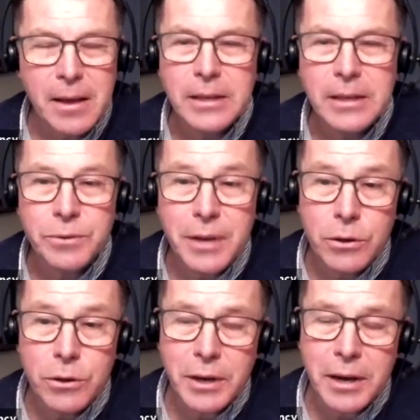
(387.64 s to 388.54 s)
So then
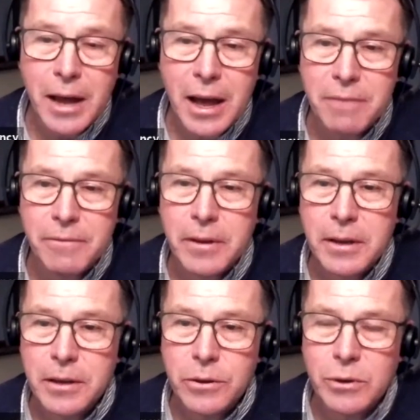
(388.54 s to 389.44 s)
you can
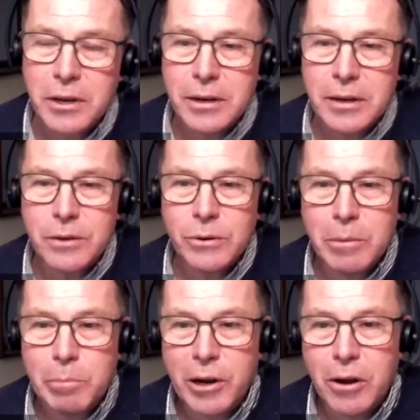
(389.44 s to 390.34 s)

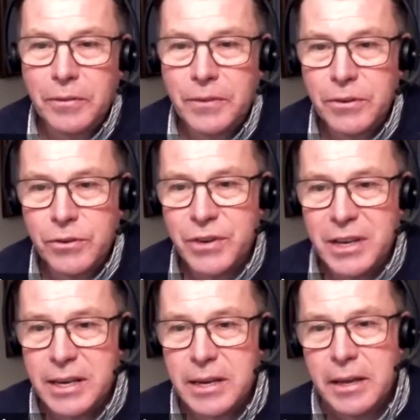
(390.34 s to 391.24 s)
plant the
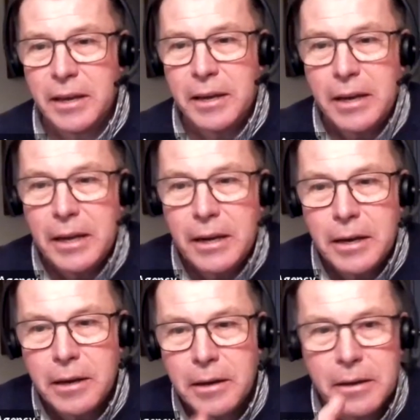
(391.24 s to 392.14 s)
tree in
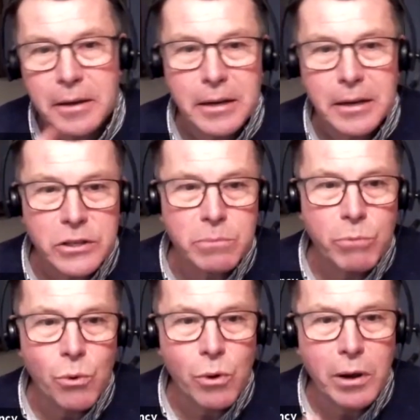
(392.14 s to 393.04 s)
a
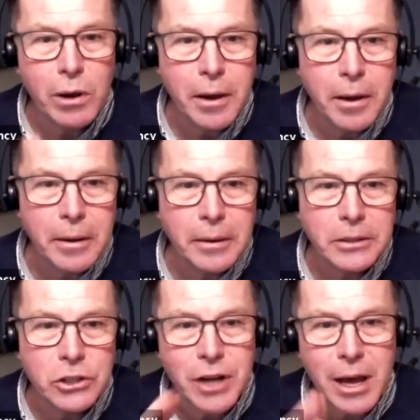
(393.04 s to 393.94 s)
small
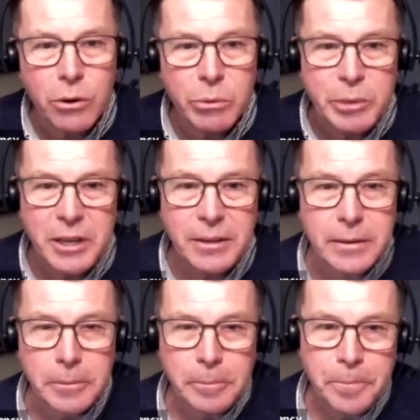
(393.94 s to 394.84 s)
shallow
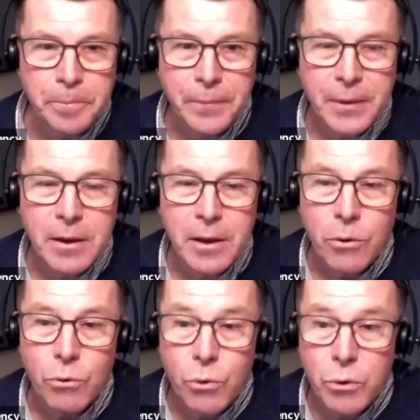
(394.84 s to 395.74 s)
pit,
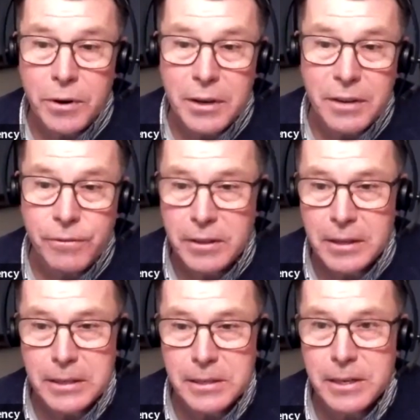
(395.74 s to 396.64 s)
or if it
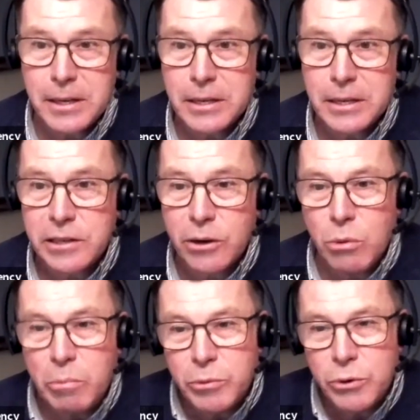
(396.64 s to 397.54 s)
is in a
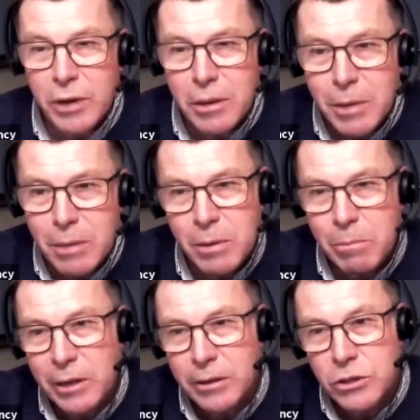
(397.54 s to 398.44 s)
slope, you can maybe
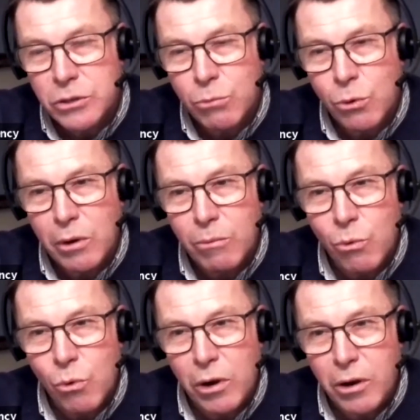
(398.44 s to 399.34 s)
build a small
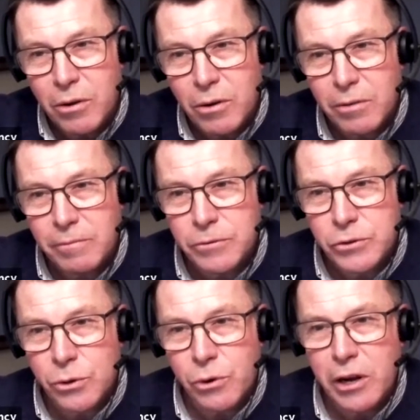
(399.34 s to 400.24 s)
wall of
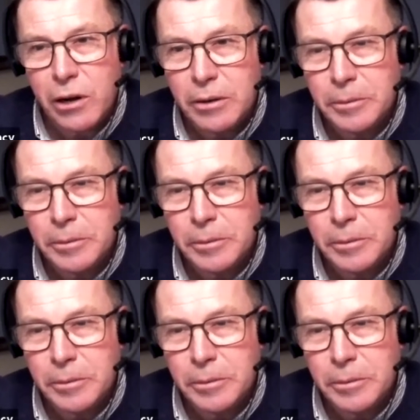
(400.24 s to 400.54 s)
soil